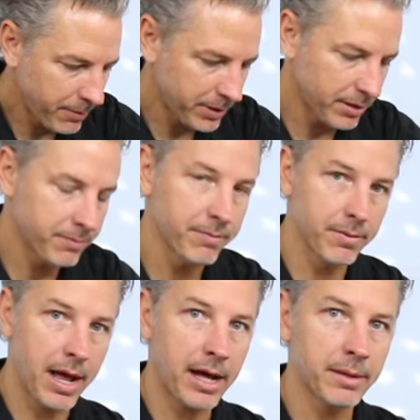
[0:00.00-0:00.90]
and we're going to
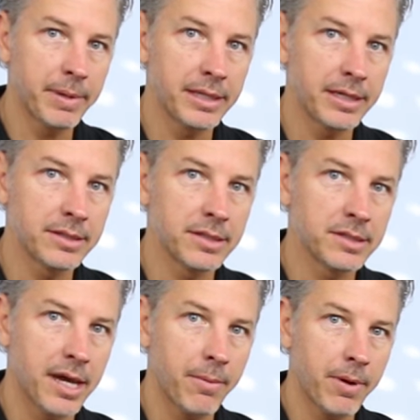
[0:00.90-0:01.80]
acclimate these the
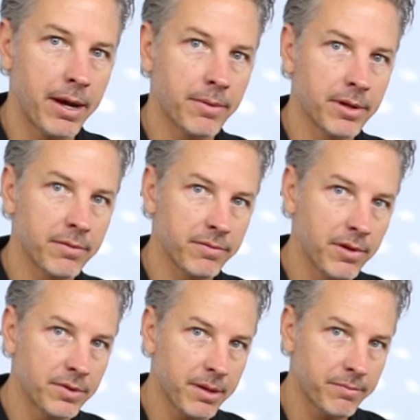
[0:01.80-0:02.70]
same way. We're going to
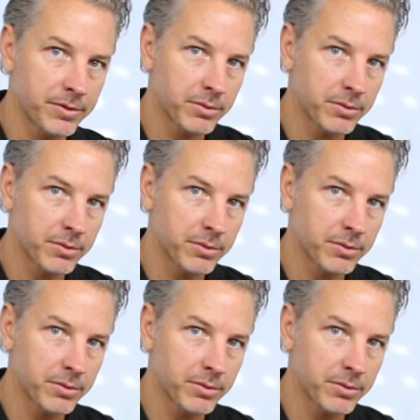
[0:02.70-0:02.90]
float them for